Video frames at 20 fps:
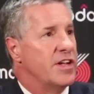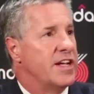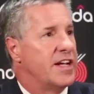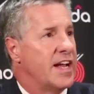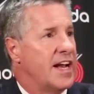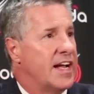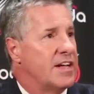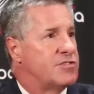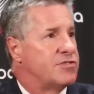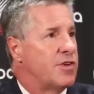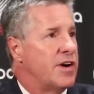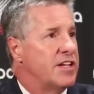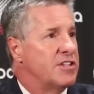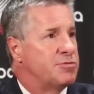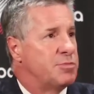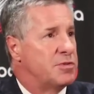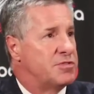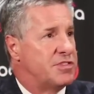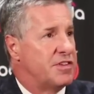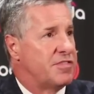He can answer any
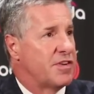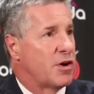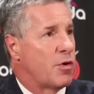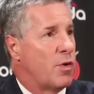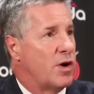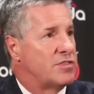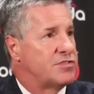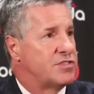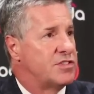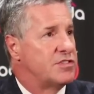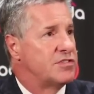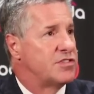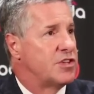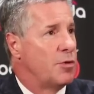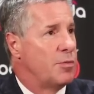specific questions.